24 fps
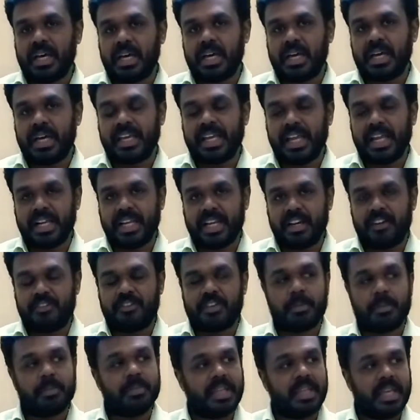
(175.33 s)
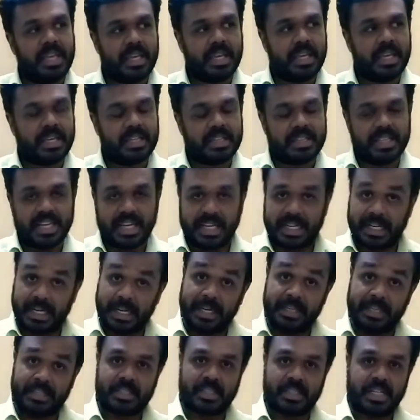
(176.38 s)
I can get from the
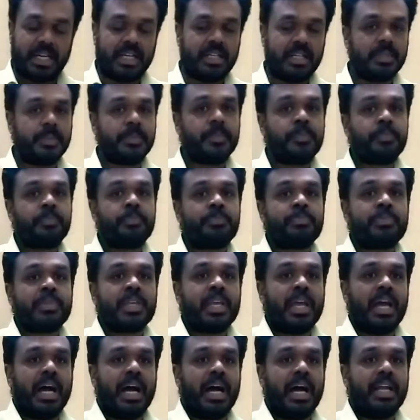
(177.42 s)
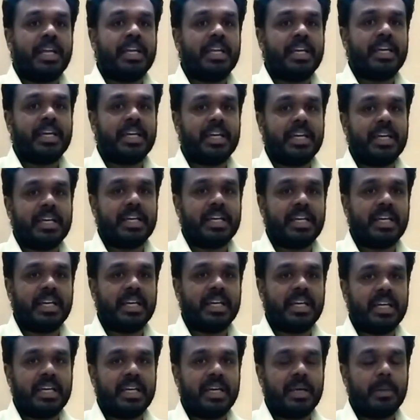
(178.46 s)
creditor, and
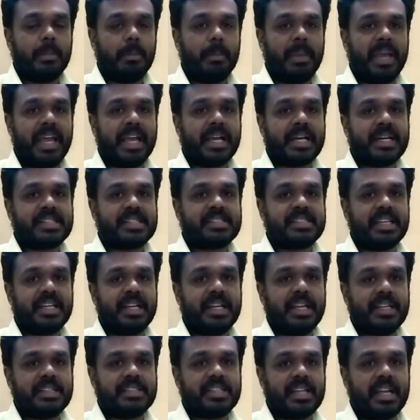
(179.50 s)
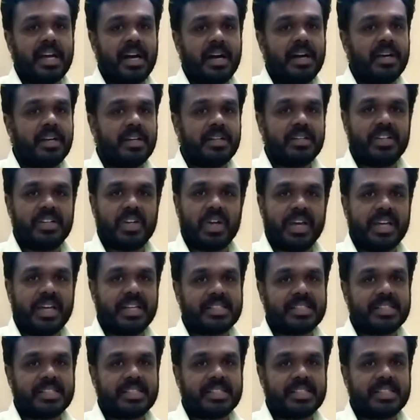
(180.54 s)
maker signature or drawer